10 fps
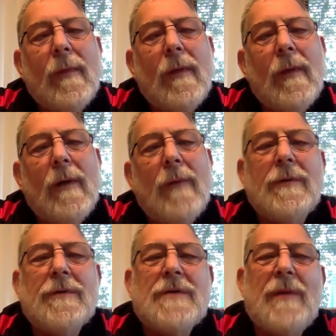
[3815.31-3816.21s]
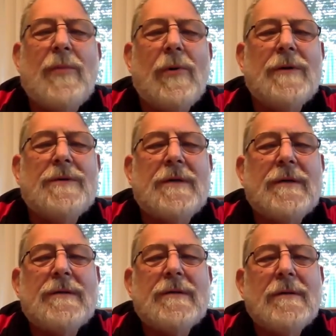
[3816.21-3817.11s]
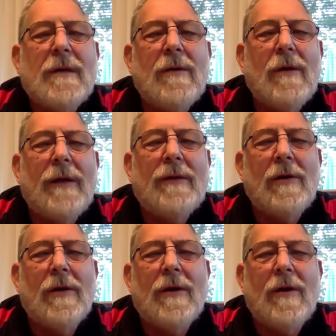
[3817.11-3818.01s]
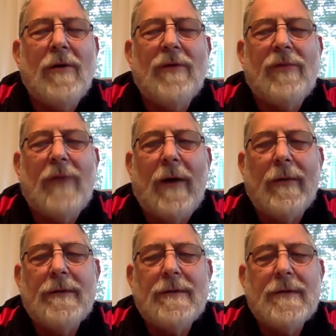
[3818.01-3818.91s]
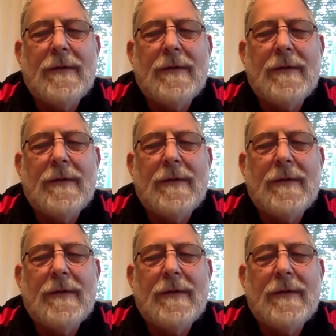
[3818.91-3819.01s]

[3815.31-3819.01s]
I'm going to say poisonous. I don't like the look of those flowers.